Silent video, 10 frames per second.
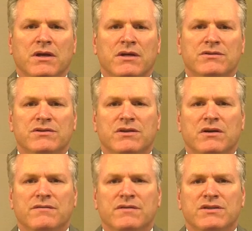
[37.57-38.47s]
As a
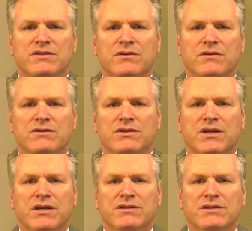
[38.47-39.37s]
result of this surge in
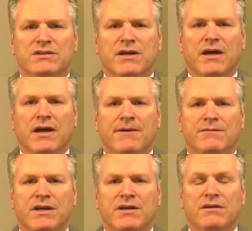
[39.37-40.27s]
cases, I'm
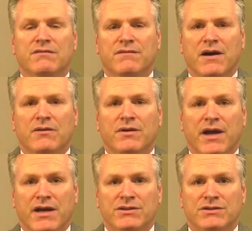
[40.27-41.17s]
taking the following
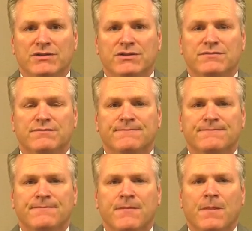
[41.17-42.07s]
actions.
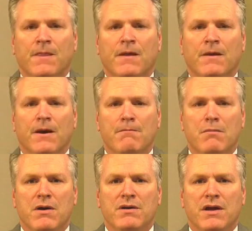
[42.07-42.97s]
On
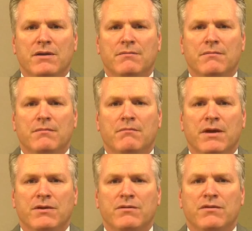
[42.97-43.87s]
Monday,
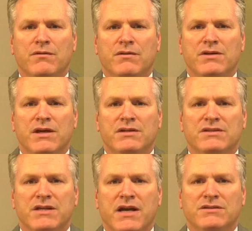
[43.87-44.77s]
my new 30-day
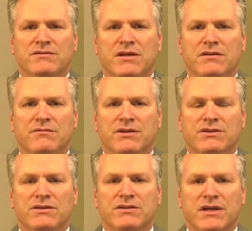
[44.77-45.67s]
disaster
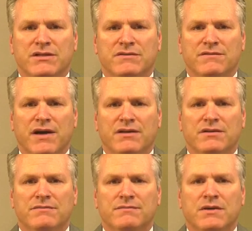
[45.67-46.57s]
declaration takes
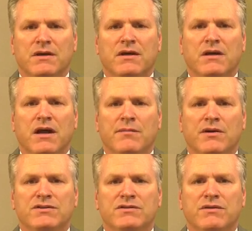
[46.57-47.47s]
effect. I'm
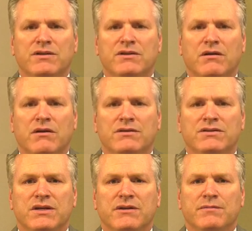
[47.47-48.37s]
also directing all
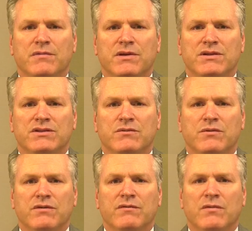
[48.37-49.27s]
state employees to
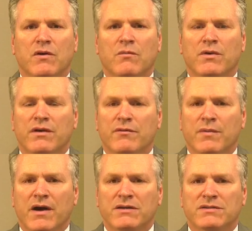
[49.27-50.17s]
work from home whenever
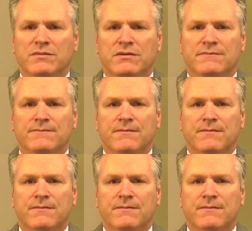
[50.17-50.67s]
possible.